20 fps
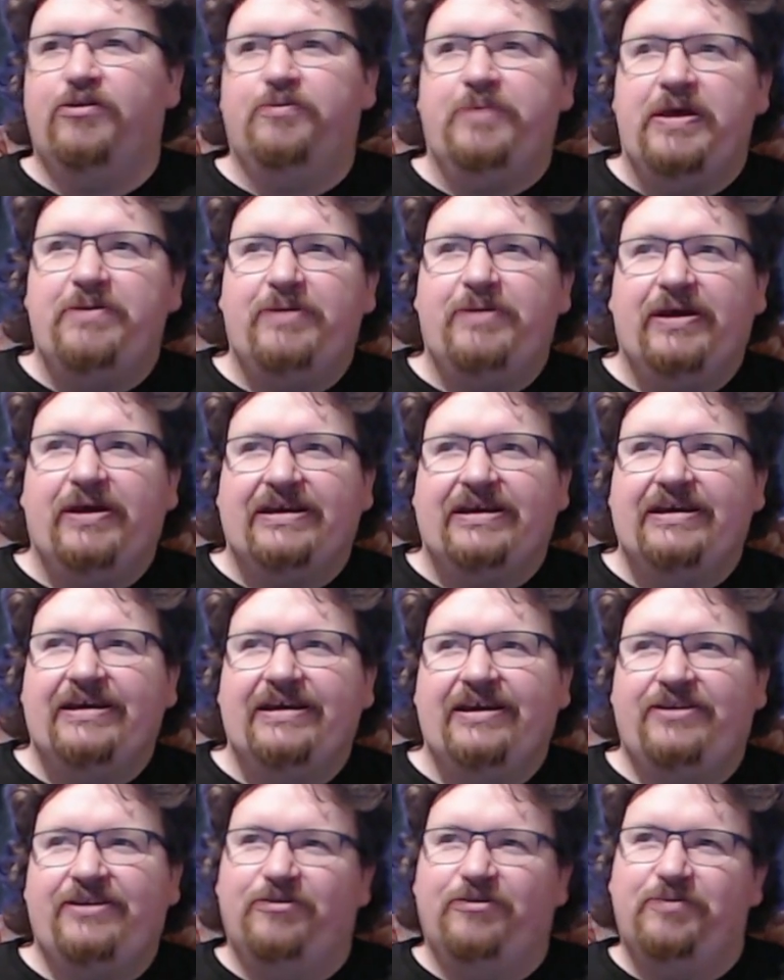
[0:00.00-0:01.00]
oh, maybe I
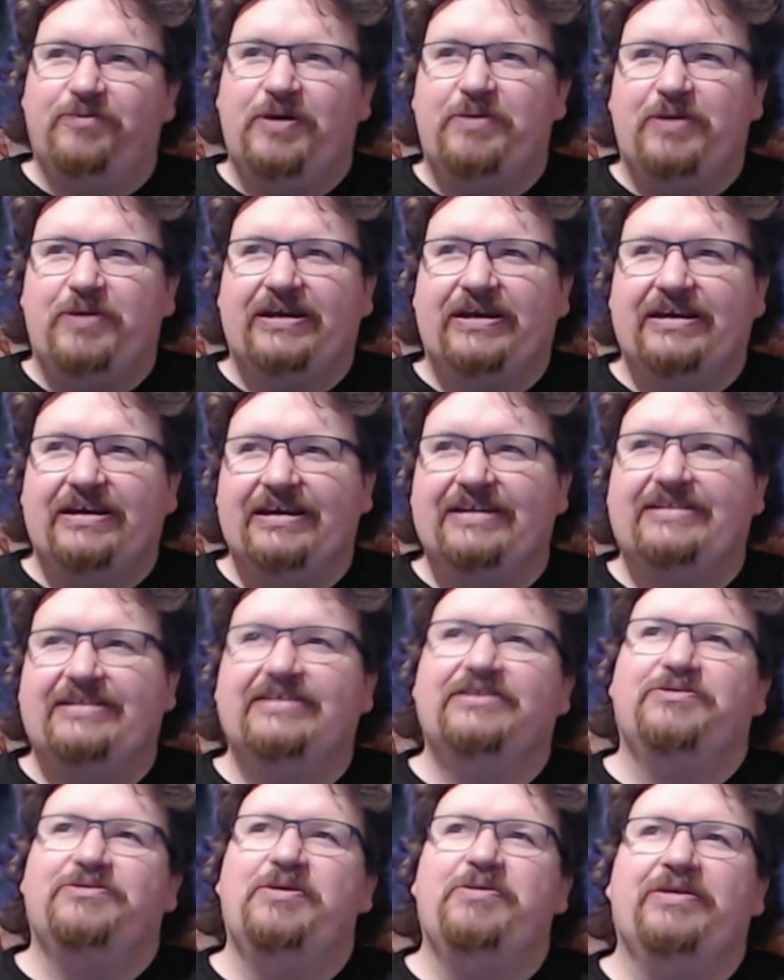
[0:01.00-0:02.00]
can get to it, maybe I can get
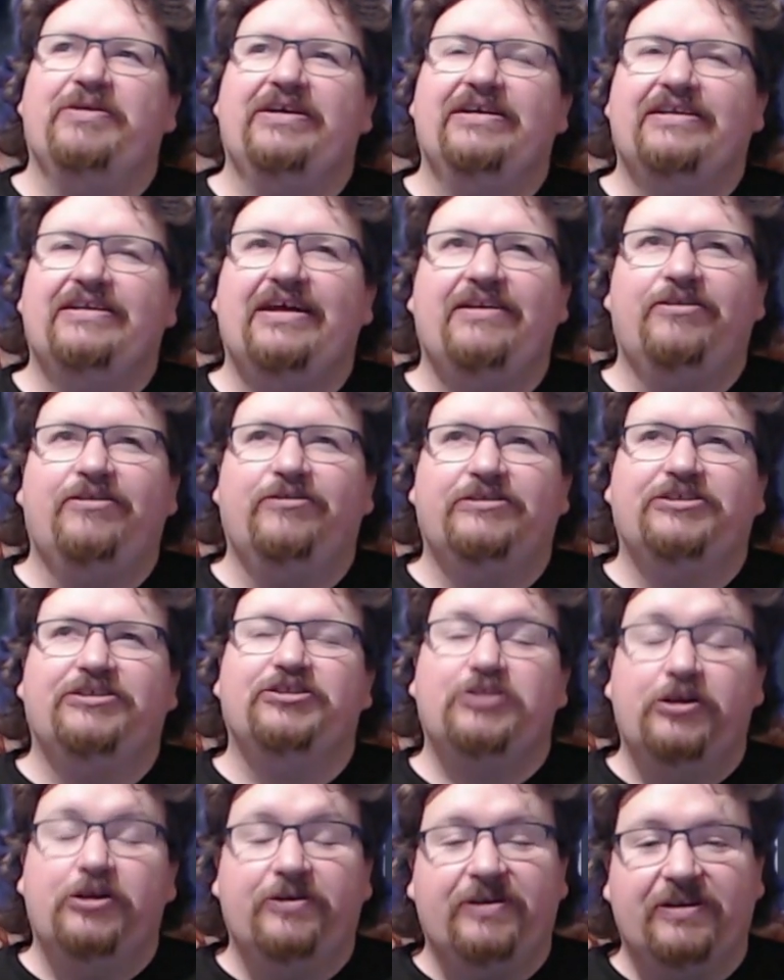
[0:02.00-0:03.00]
this, maybe I can get that. No, it's
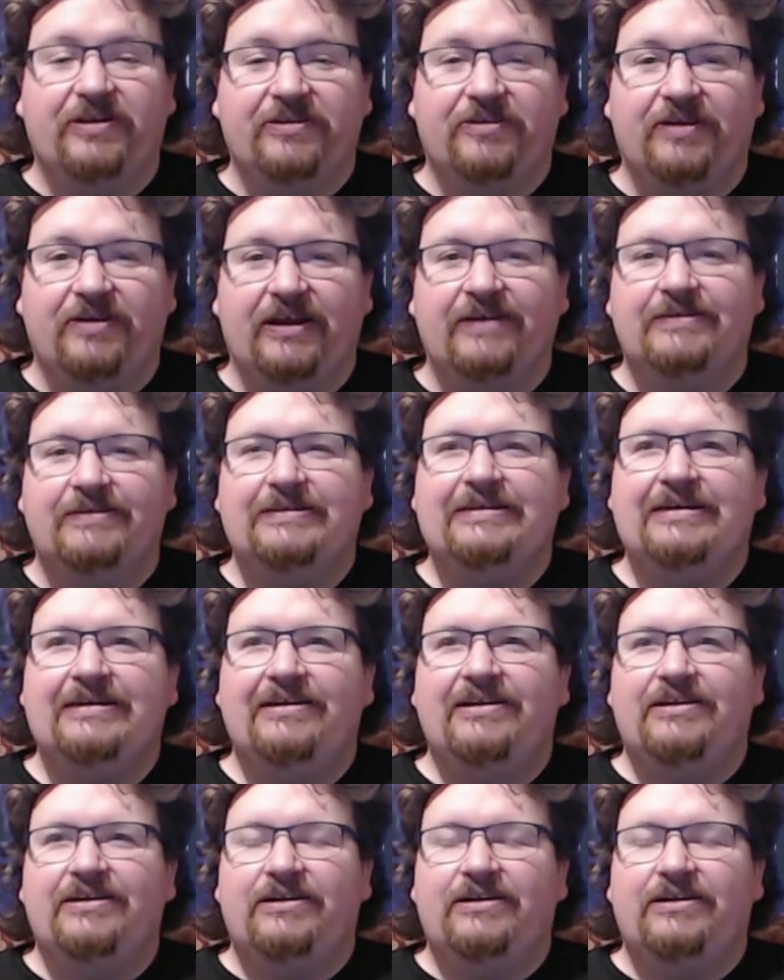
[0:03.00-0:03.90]
just look at it and go like,